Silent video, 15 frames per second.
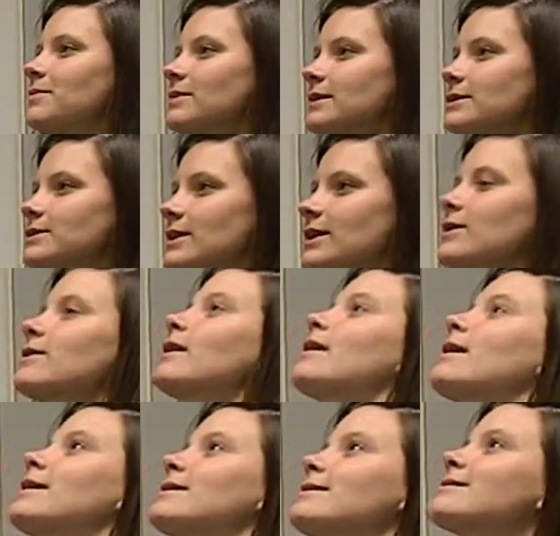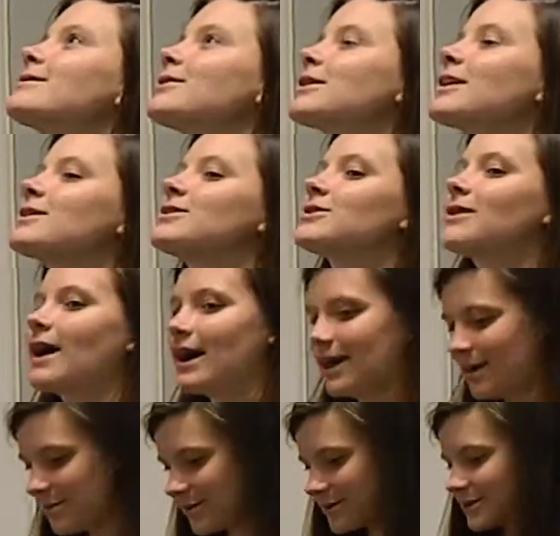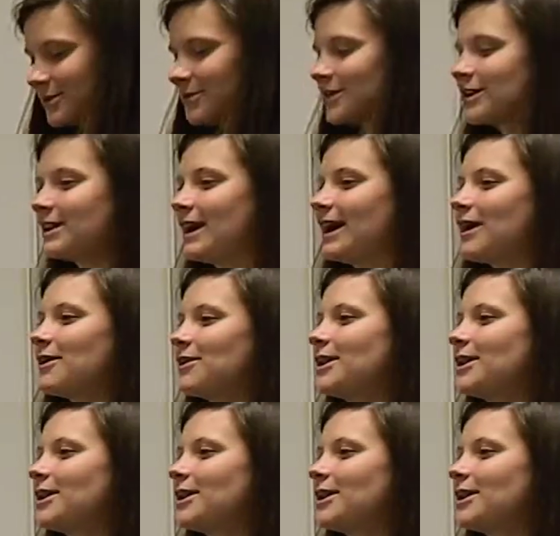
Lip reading: So that you're not like looking too high up or too far down.